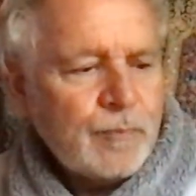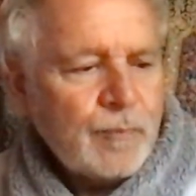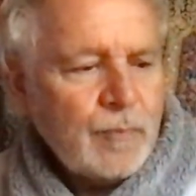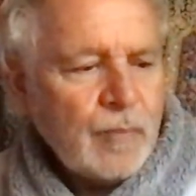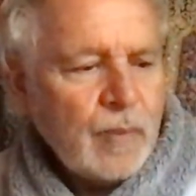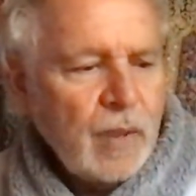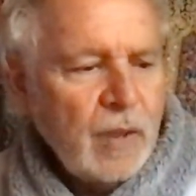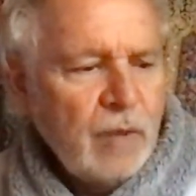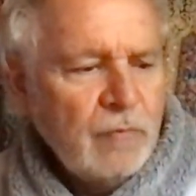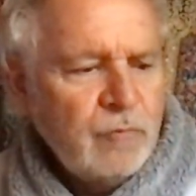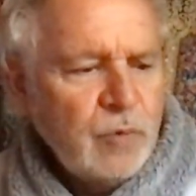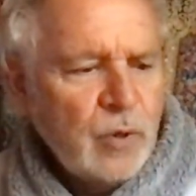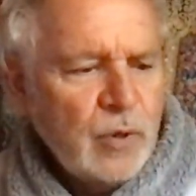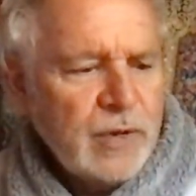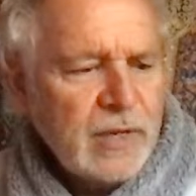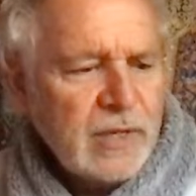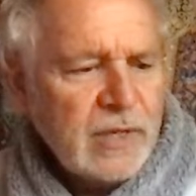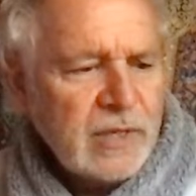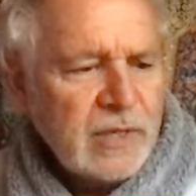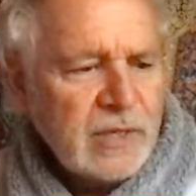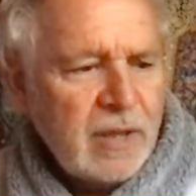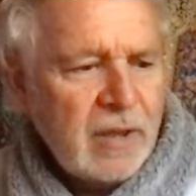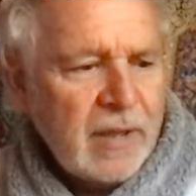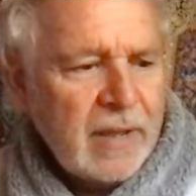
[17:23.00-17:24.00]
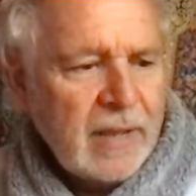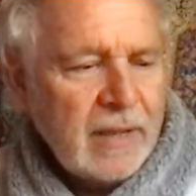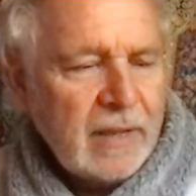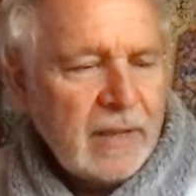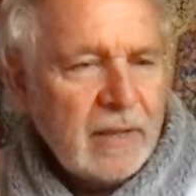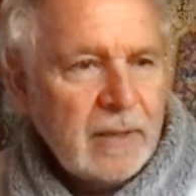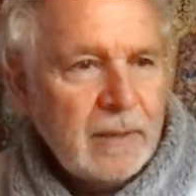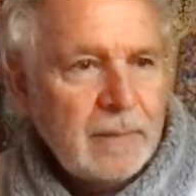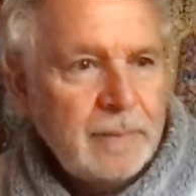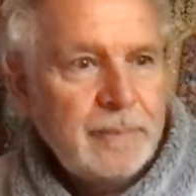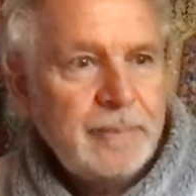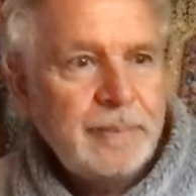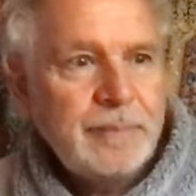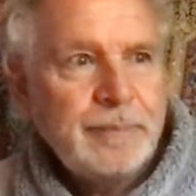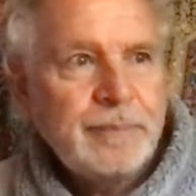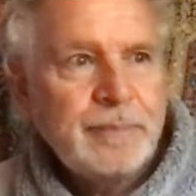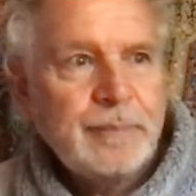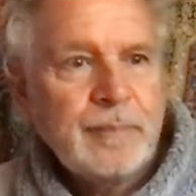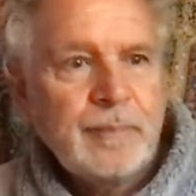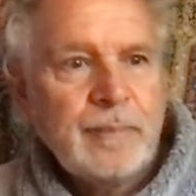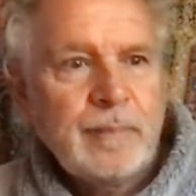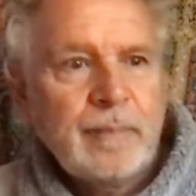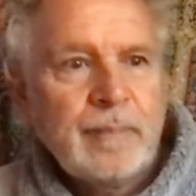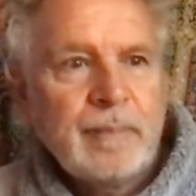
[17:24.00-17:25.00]
of what it's like
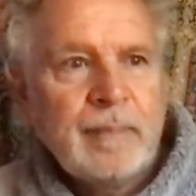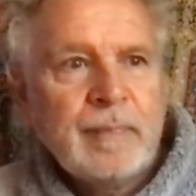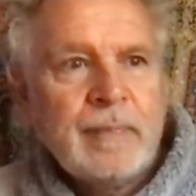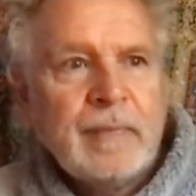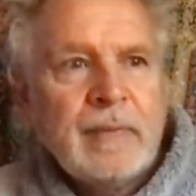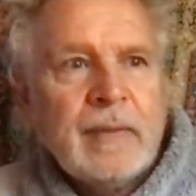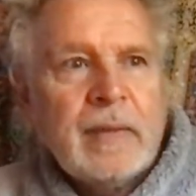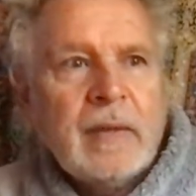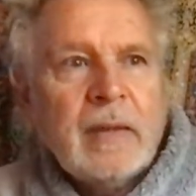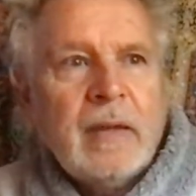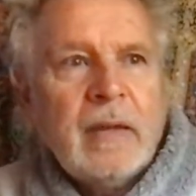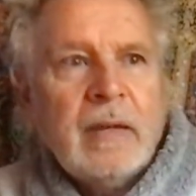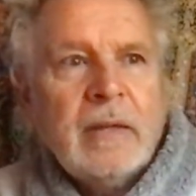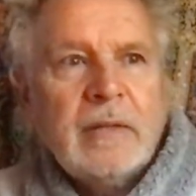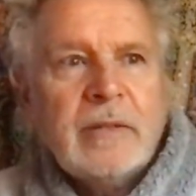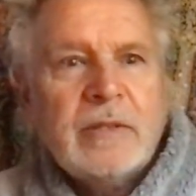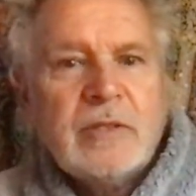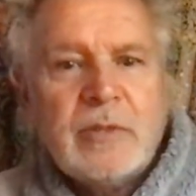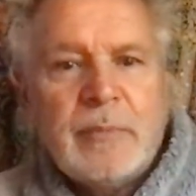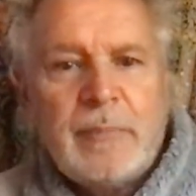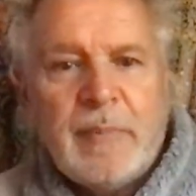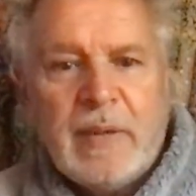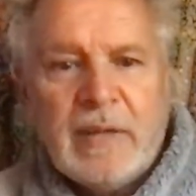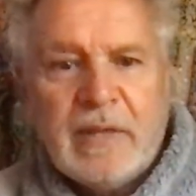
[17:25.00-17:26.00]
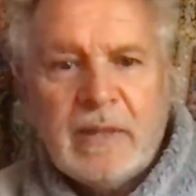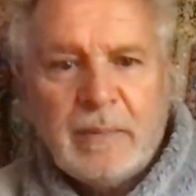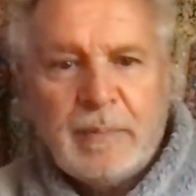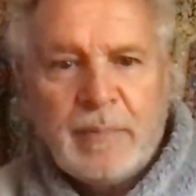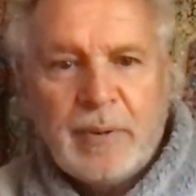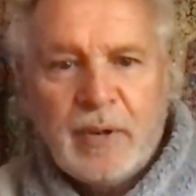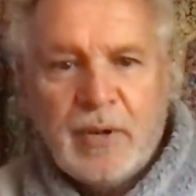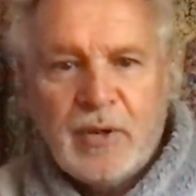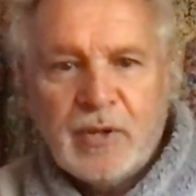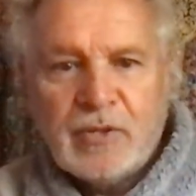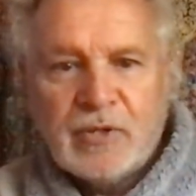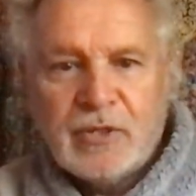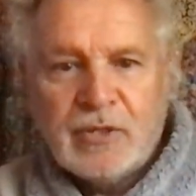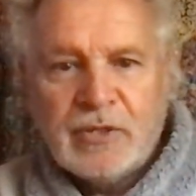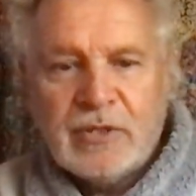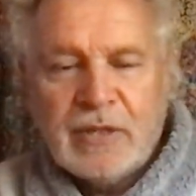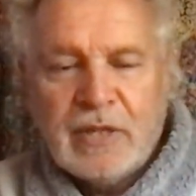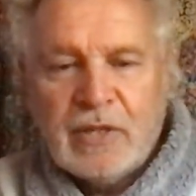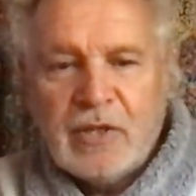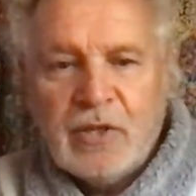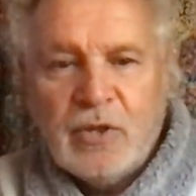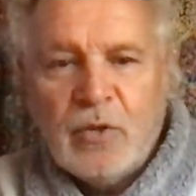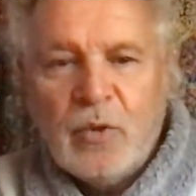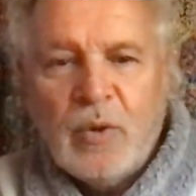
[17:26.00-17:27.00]
to be the person
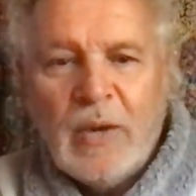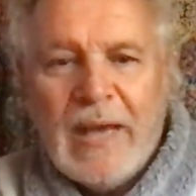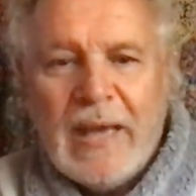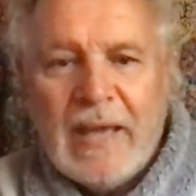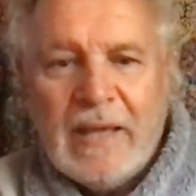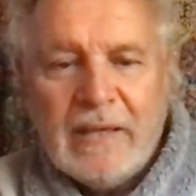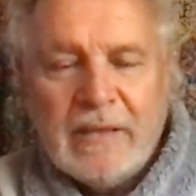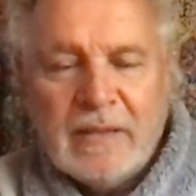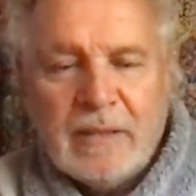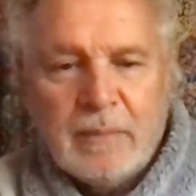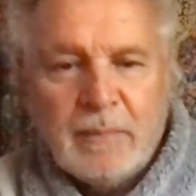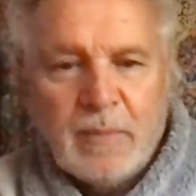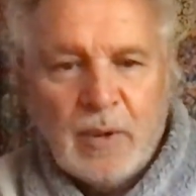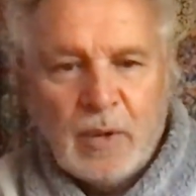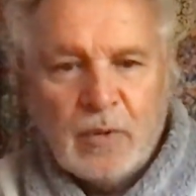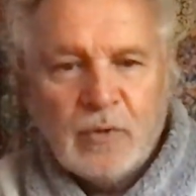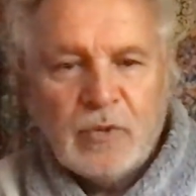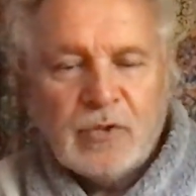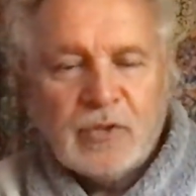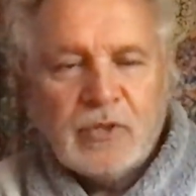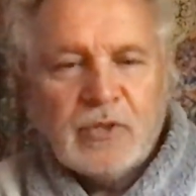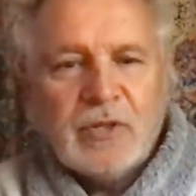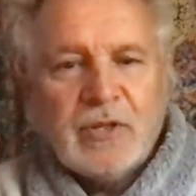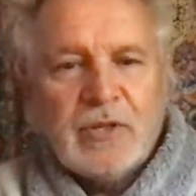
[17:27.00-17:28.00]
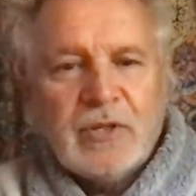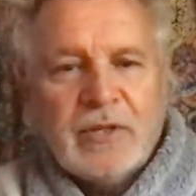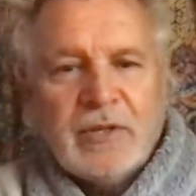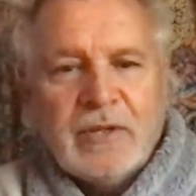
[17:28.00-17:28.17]
that you hate the most.